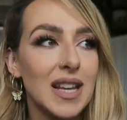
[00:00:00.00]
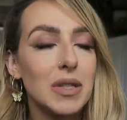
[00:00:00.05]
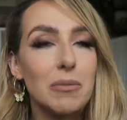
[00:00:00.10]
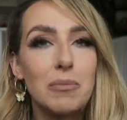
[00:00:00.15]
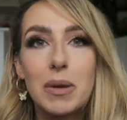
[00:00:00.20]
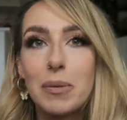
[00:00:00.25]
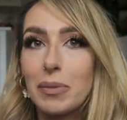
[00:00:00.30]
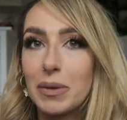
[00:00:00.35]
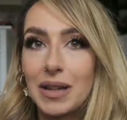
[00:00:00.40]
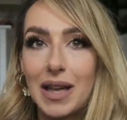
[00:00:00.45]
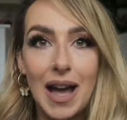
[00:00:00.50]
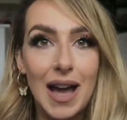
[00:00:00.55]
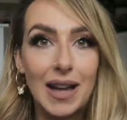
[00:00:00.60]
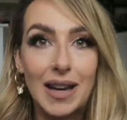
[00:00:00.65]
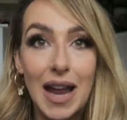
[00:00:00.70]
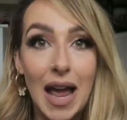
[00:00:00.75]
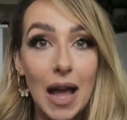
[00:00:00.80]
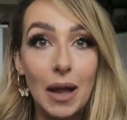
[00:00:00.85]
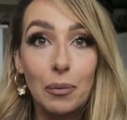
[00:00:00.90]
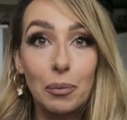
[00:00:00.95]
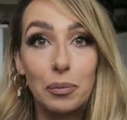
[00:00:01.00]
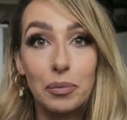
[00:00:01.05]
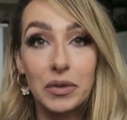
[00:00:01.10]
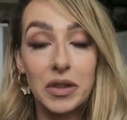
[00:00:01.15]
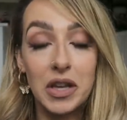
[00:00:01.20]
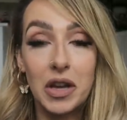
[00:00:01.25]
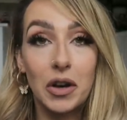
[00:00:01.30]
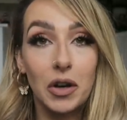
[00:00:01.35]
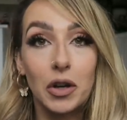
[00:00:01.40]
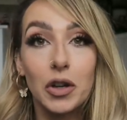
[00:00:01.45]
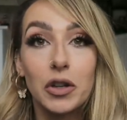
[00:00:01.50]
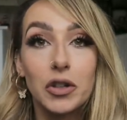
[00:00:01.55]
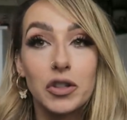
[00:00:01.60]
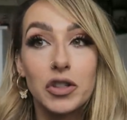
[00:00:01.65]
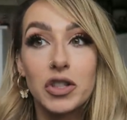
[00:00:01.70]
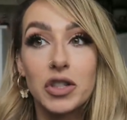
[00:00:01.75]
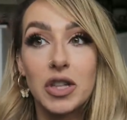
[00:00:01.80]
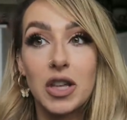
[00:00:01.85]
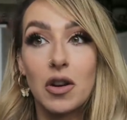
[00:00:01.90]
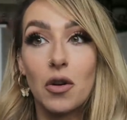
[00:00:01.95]
Some people can't help the
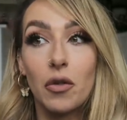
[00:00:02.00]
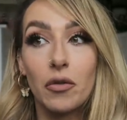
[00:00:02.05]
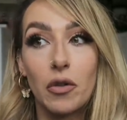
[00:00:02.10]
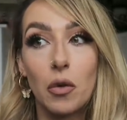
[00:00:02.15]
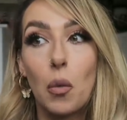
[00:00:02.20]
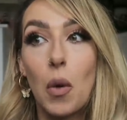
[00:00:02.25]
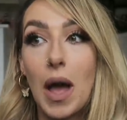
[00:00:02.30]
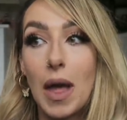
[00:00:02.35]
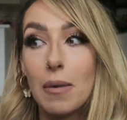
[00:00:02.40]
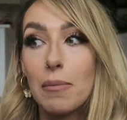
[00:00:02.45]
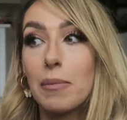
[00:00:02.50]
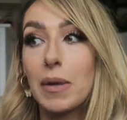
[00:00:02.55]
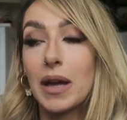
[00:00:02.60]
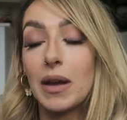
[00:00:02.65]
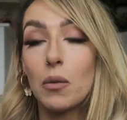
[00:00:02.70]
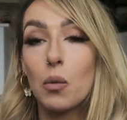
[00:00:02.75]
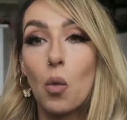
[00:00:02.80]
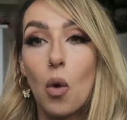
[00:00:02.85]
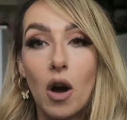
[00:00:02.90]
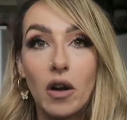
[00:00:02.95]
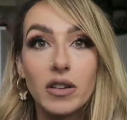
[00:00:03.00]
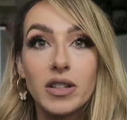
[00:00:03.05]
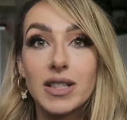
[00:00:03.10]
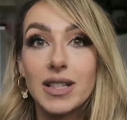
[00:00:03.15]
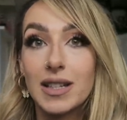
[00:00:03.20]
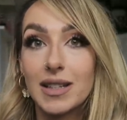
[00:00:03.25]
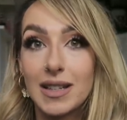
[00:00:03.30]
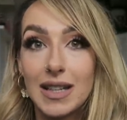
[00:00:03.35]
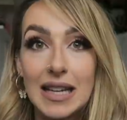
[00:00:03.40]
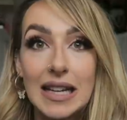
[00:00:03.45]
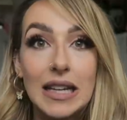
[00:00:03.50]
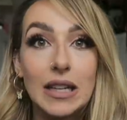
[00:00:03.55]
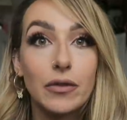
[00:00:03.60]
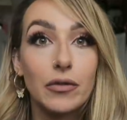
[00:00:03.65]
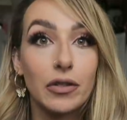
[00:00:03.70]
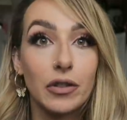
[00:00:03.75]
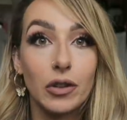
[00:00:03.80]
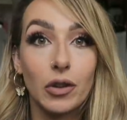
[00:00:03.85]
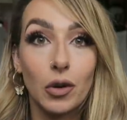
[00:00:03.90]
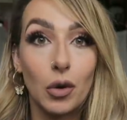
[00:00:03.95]
urge, the overwhelming want and need
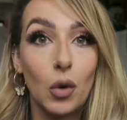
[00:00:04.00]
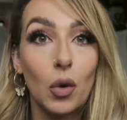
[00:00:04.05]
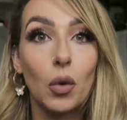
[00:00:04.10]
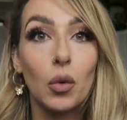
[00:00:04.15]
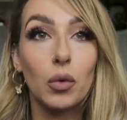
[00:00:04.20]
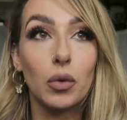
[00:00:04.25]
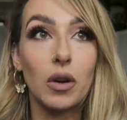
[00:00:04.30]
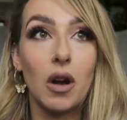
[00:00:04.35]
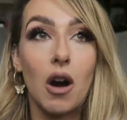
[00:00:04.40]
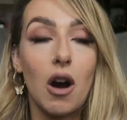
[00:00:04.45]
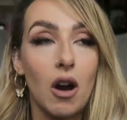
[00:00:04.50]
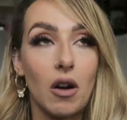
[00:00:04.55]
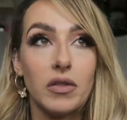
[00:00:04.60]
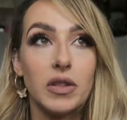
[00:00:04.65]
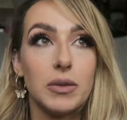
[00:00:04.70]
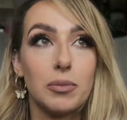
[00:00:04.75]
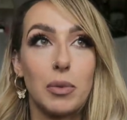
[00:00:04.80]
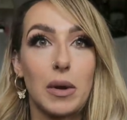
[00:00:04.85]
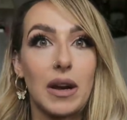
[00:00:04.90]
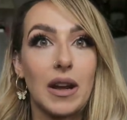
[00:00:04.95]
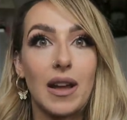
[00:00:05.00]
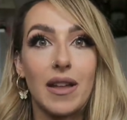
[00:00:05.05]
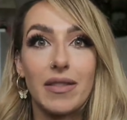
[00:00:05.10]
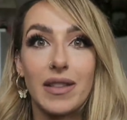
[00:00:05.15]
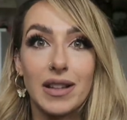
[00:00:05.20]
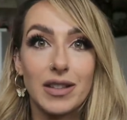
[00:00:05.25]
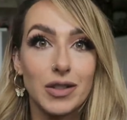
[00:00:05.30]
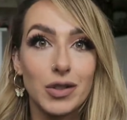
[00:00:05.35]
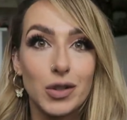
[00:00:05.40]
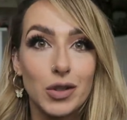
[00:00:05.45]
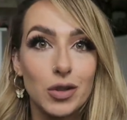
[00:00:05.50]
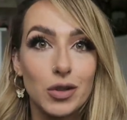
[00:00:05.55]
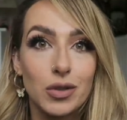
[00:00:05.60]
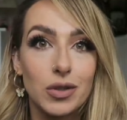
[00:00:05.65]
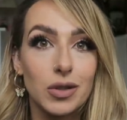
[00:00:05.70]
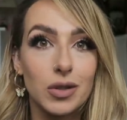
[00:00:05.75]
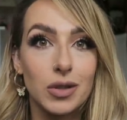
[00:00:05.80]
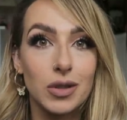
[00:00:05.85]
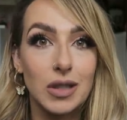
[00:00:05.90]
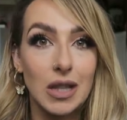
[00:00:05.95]
for their own offspring and that's
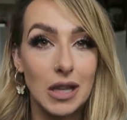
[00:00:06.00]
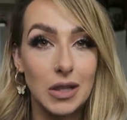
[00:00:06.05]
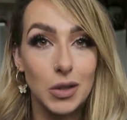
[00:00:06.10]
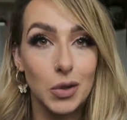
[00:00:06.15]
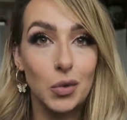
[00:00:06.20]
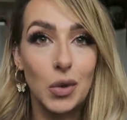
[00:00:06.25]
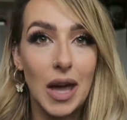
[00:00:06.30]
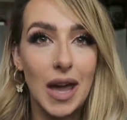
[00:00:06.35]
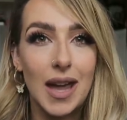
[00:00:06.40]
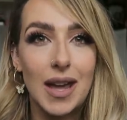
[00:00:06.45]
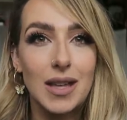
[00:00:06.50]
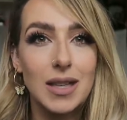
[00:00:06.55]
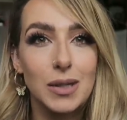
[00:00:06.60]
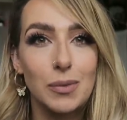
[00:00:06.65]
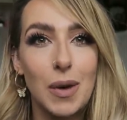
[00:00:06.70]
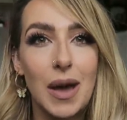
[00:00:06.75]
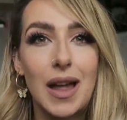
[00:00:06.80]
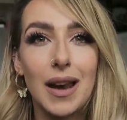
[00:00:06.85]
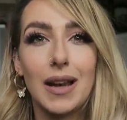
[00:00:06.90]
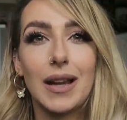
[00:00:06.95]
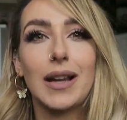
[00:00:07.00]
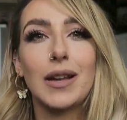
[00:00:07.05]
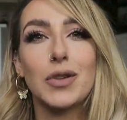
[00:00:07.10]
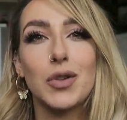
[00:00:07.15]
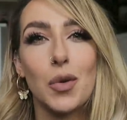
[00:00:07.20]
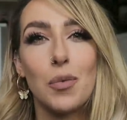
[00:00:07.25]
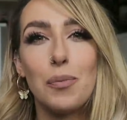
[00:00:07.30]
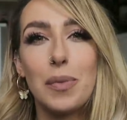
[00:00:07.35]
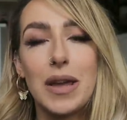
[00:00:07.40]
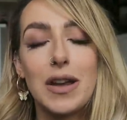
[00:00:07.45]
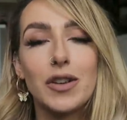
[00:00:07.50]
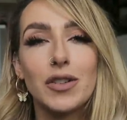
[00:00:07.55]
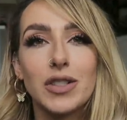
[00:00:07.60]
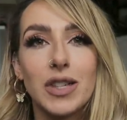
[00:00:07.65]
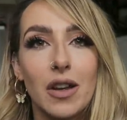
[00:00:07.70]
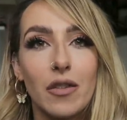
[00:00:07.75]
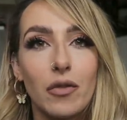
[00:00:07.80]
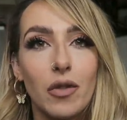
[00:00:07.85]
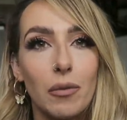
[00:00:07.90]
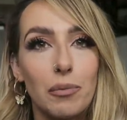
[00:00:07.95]
just that's okay as well. Like don't beat
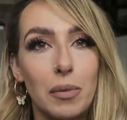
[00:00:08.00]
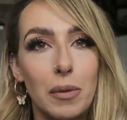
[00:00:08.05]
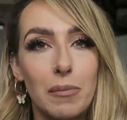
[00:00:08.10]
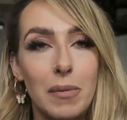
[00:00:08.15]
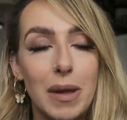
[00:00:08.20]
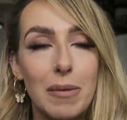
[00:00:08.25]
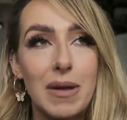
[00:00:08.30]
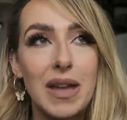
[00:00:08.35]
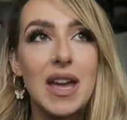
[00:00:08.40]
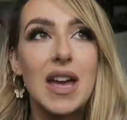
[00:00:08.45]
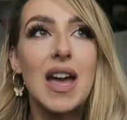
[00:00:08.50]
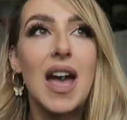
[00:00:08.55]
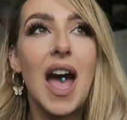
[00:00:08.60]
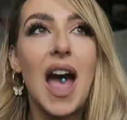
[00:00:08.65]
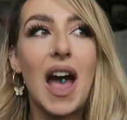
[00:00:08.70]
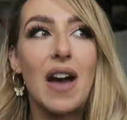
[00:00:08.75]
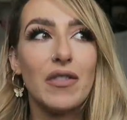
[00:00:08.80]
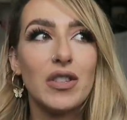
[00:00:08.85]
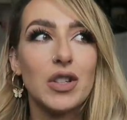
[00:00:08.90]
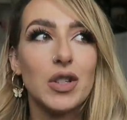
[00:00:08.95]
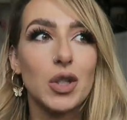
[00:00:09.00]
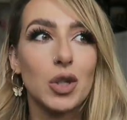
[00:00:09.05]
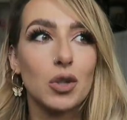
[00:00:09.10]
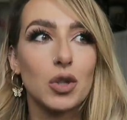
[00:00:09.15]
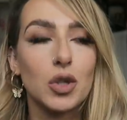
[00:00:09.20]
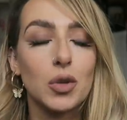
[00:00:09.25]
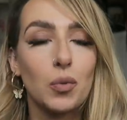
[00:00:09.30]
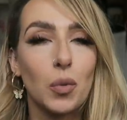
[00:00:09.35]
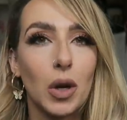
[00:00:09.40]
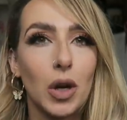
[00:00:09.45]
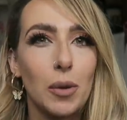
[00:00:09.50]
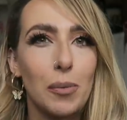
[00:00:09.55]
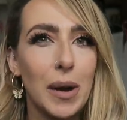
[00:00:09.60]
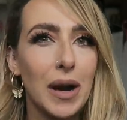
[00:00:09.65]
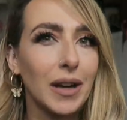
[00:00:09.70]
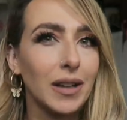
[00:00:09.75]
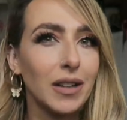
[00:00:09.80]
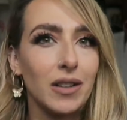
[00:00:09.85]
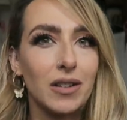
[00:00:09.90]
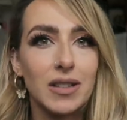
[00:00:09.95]
yourself up, but maybe have a discussion with your
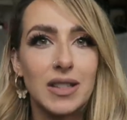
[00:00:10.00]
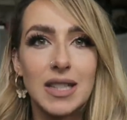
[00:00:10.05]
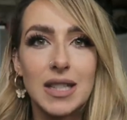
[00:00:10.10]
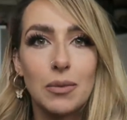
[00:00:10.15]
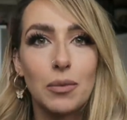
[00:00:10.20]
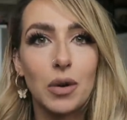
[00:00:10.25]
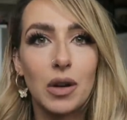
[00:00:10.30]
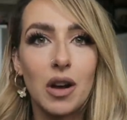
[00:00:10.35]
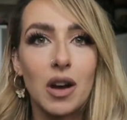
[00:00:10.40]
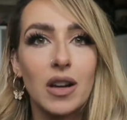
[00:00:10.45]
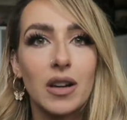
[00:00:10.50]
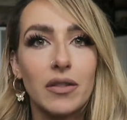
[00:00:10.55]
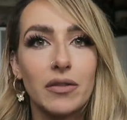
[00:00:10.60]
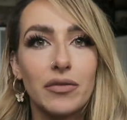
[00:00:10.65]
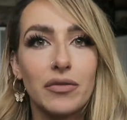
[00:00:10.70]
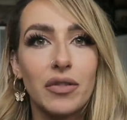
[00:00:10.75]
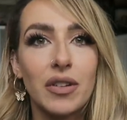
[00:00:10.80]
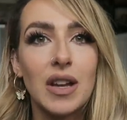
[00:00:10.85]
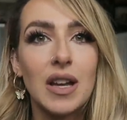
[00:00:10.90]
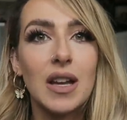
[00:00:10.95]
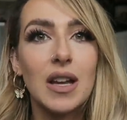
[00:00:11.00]
partner and see what kind of